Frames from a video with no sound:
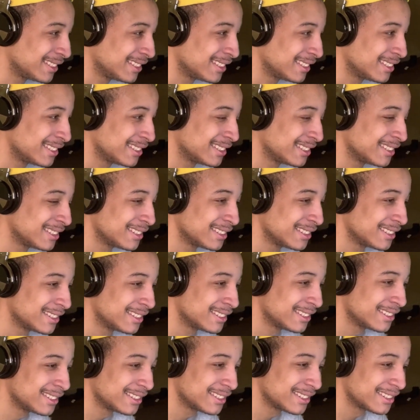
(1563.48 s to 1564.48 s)
Yeah,
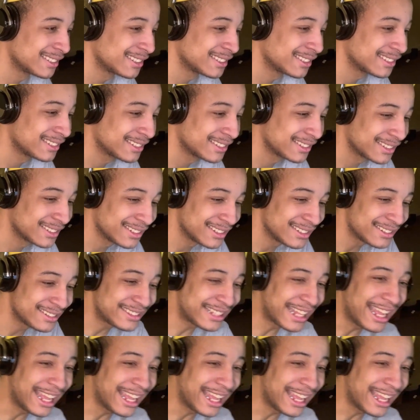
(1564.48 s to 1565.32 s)
right?